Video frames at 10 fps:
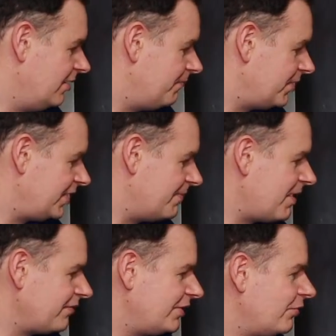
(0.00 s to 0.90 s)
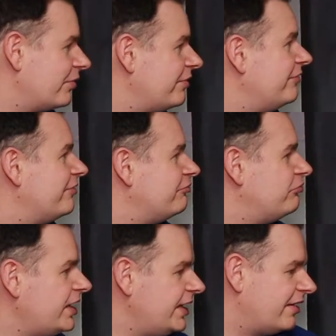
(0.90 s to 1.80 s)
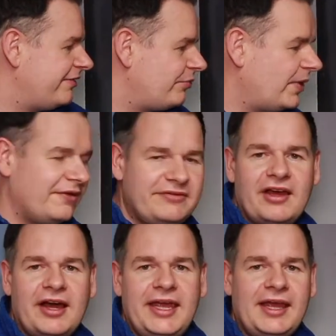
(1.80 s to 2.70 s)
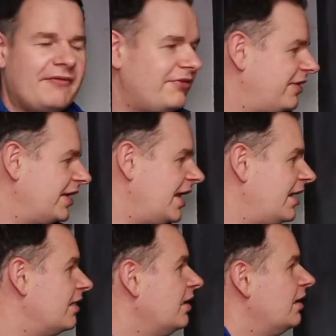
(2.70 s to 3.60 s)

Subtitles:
But the about the author is a really nice way of tying everything in.